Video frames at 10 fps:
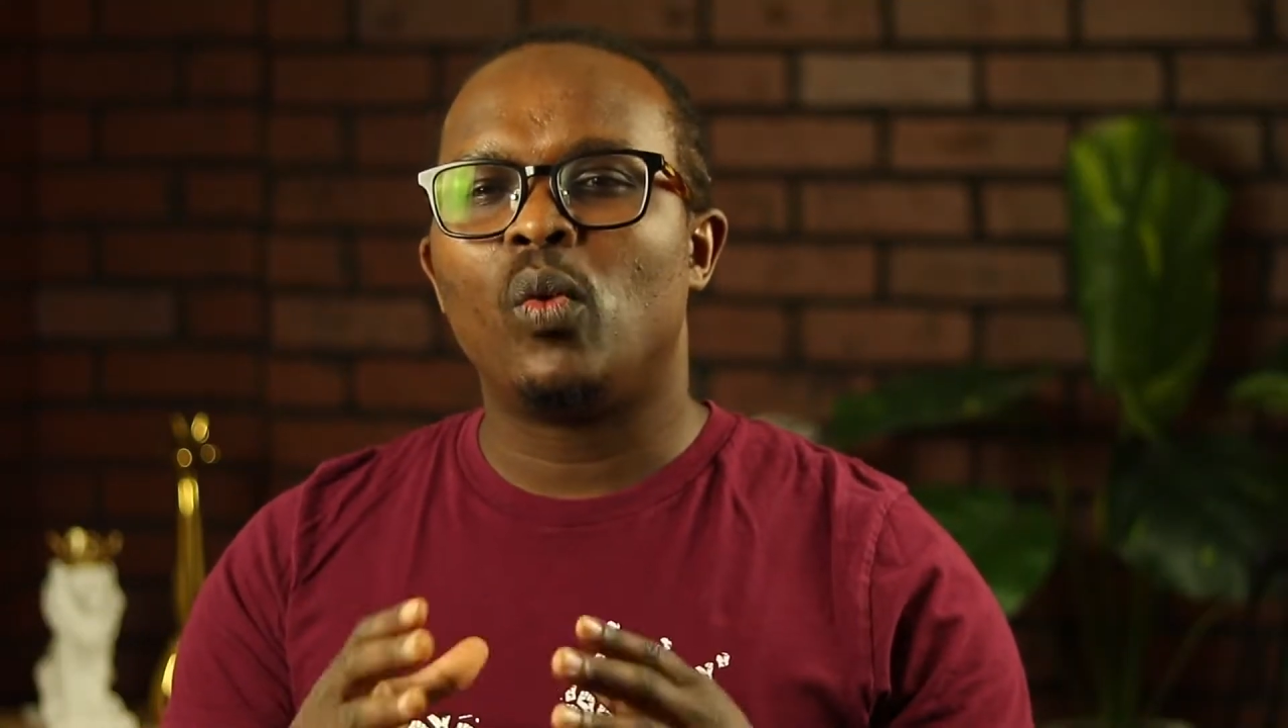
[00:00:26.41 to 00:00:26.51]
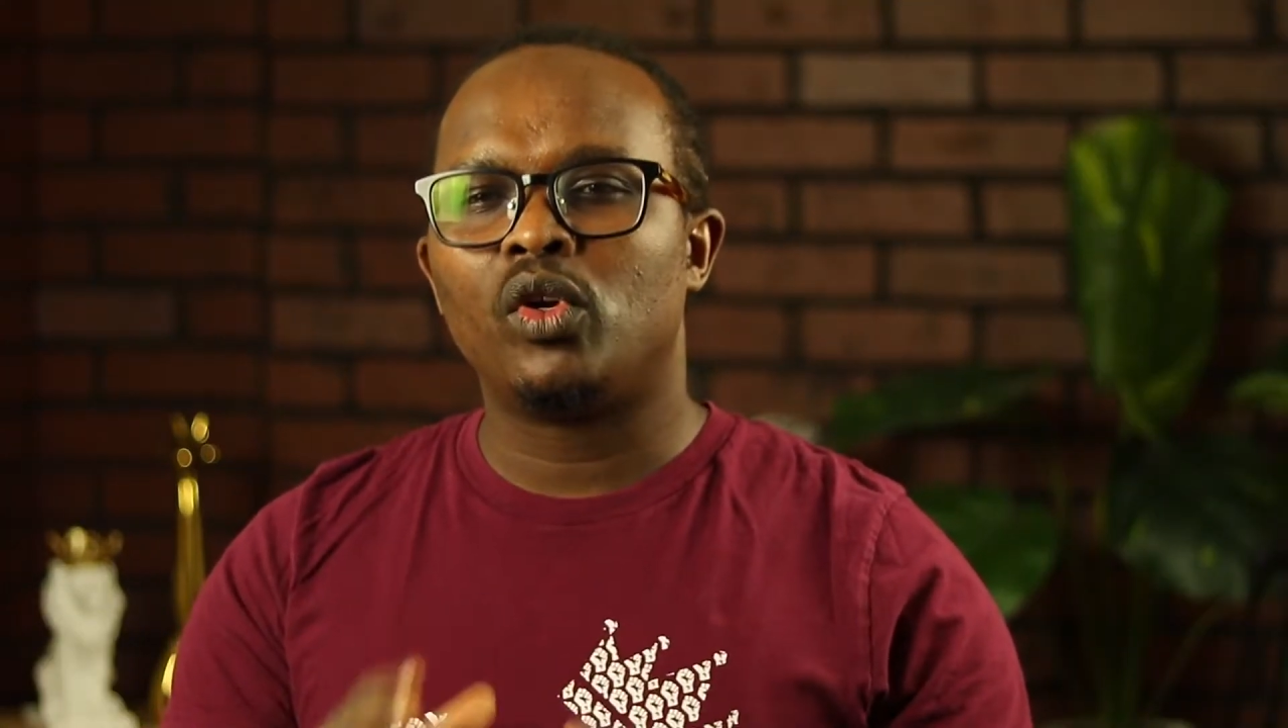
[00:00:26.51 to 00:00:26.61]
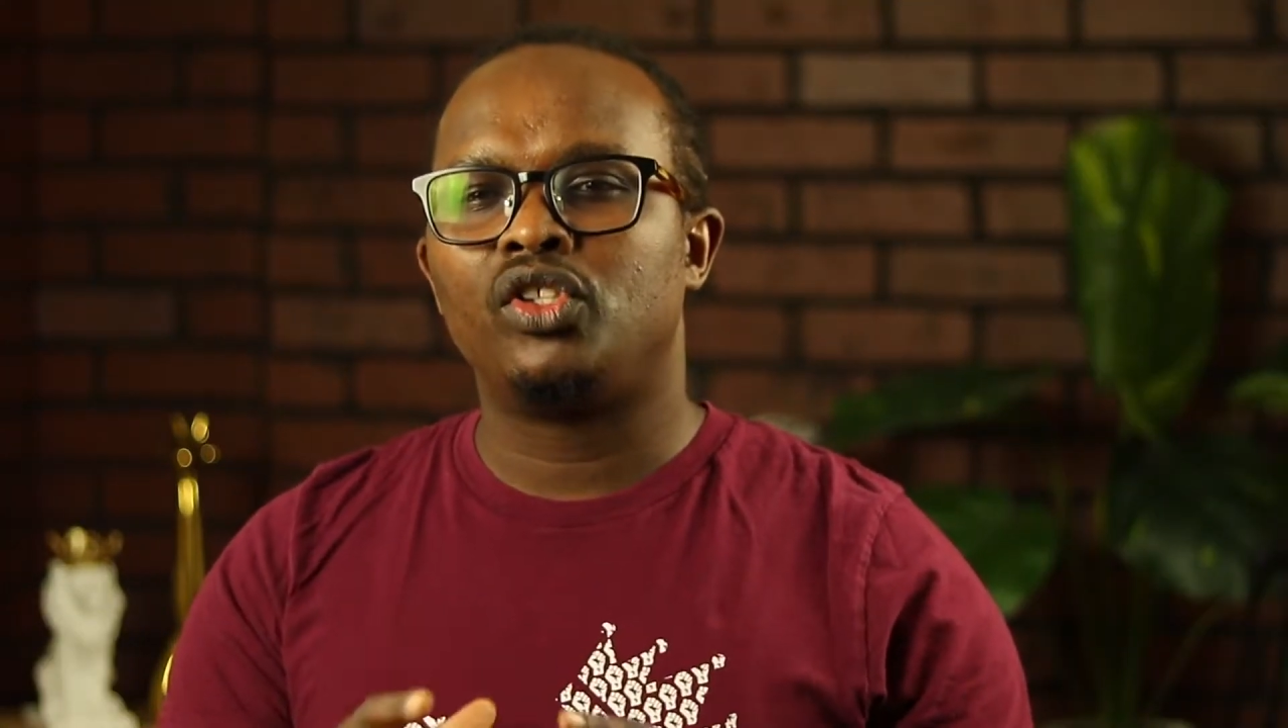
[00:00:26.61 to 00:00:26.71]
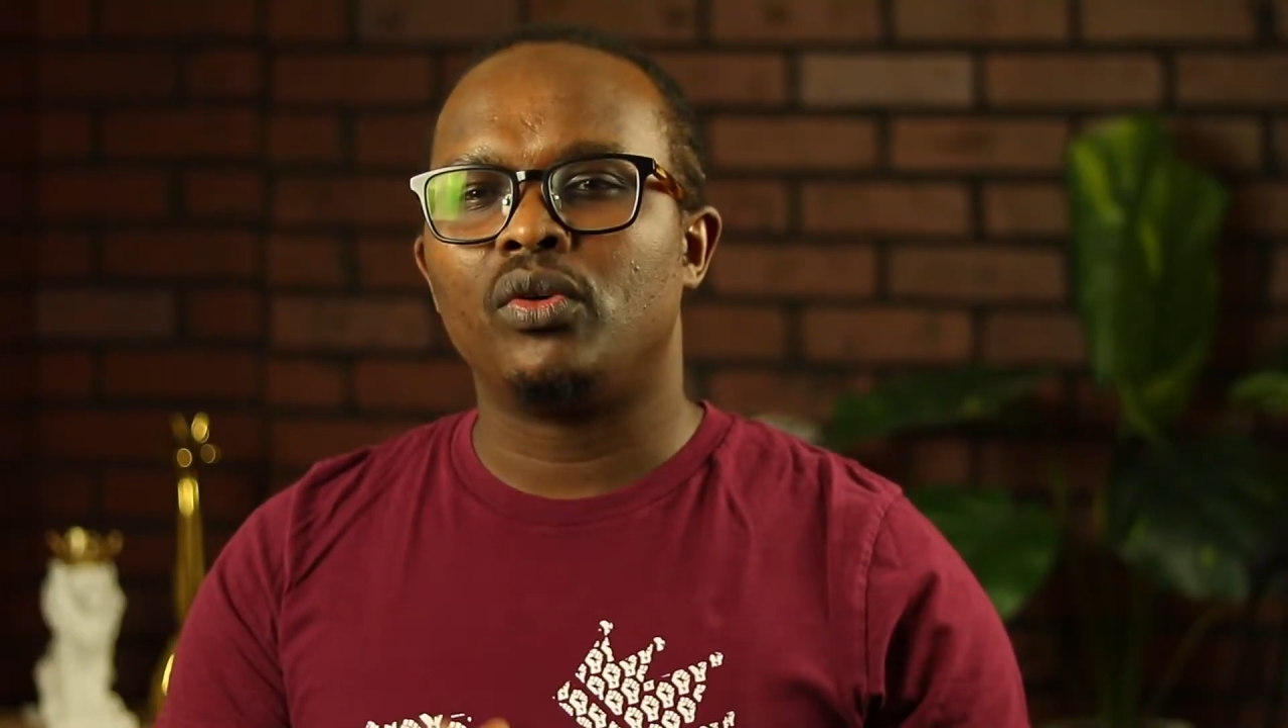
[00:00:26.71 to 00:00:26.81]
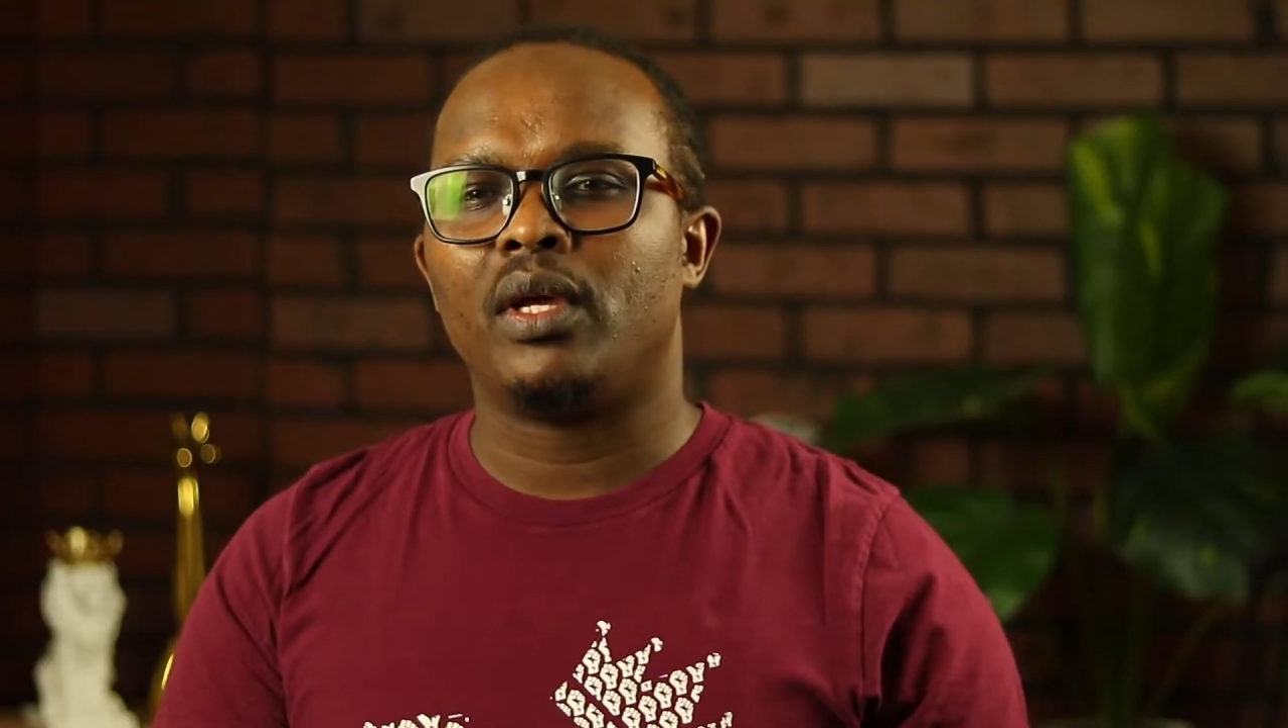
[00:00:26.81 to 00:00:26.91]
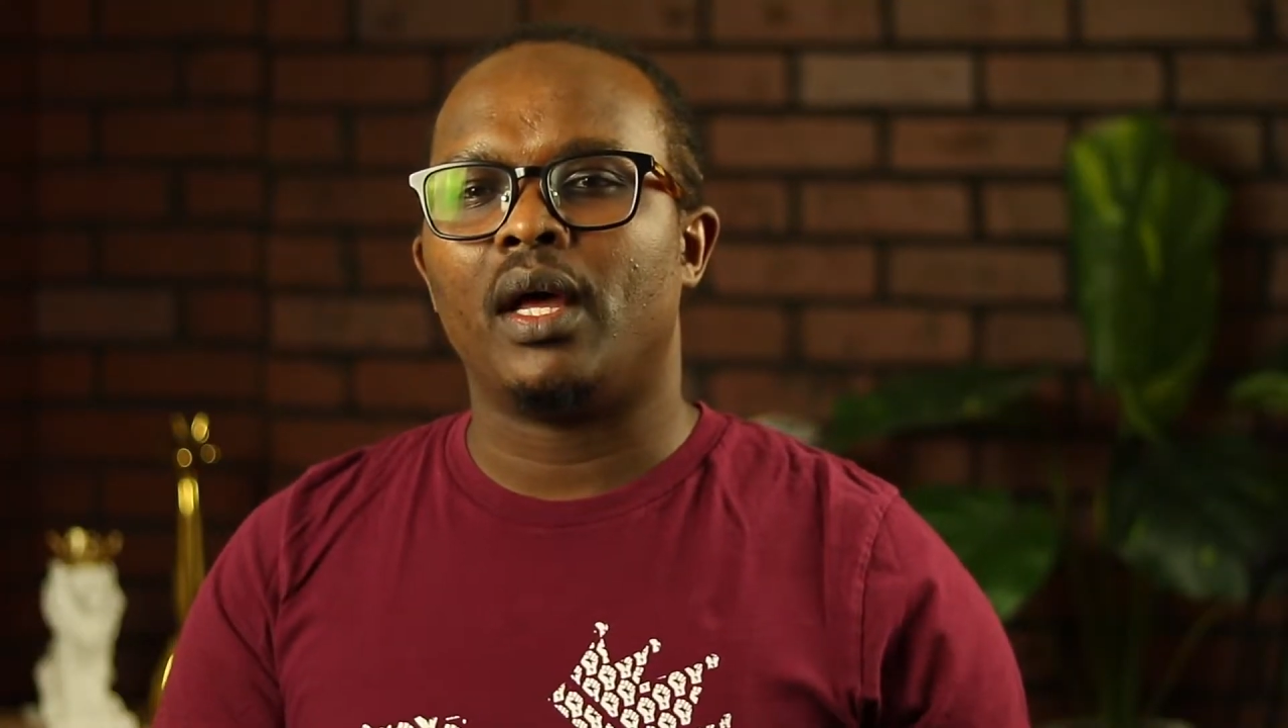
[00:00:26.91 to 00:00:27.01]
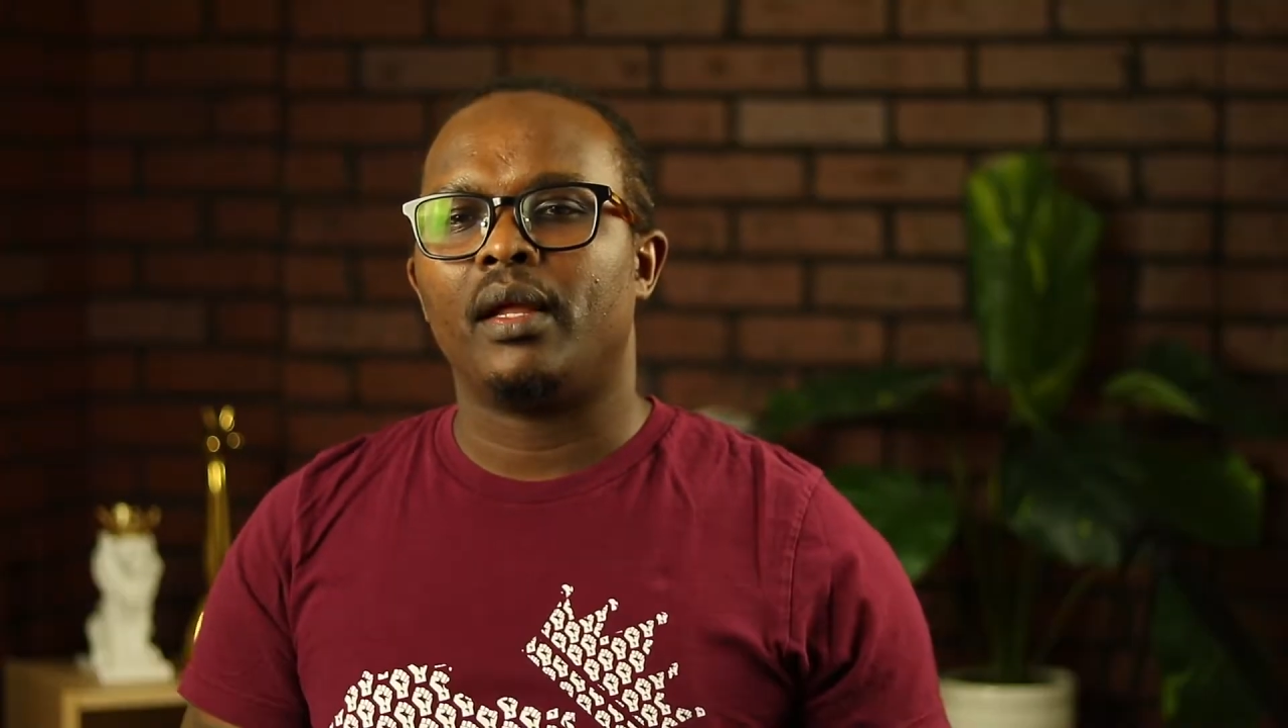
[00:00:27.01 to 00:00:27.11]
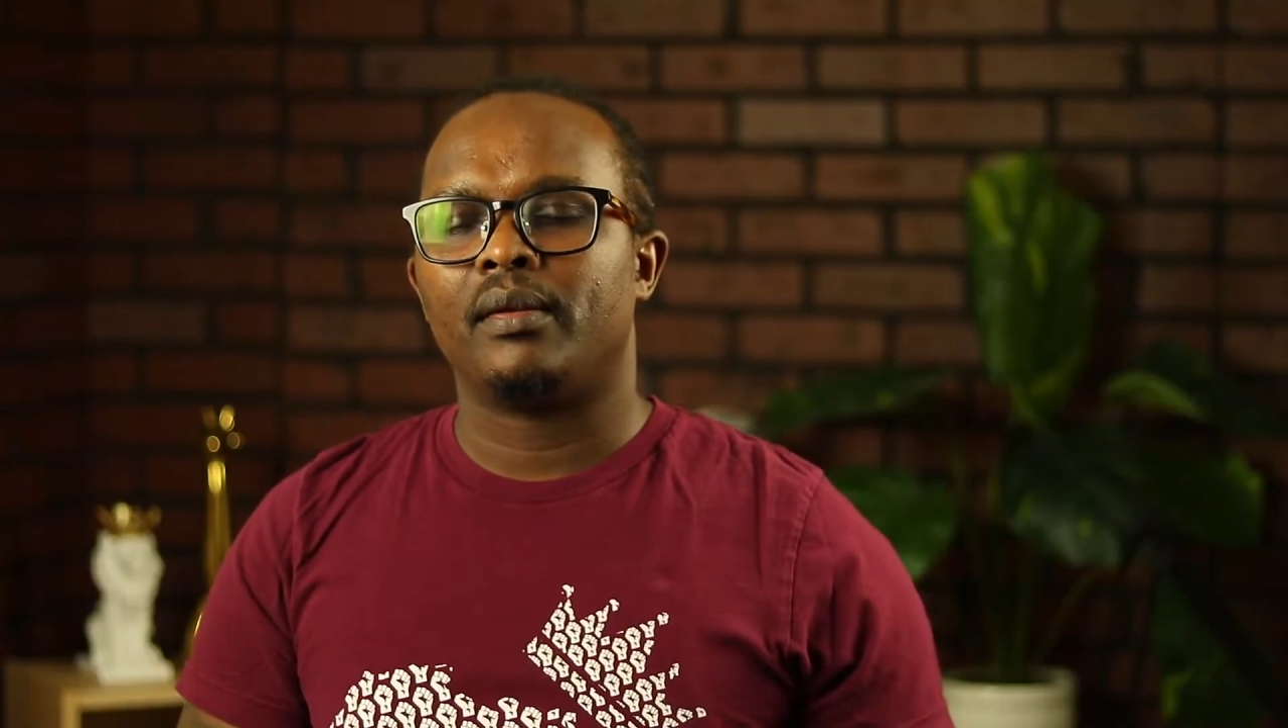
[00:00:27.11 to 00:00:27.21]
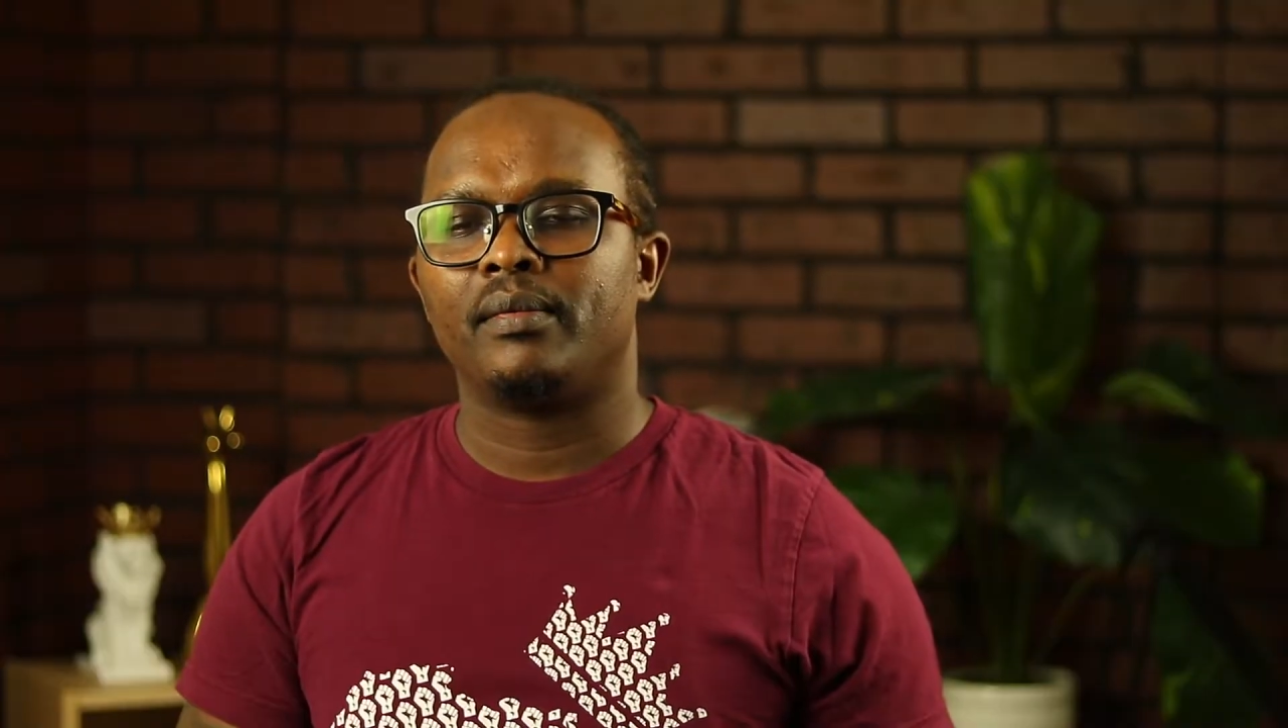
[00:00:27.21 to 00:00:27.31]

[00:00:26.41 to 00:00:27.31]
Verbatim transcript: what you got.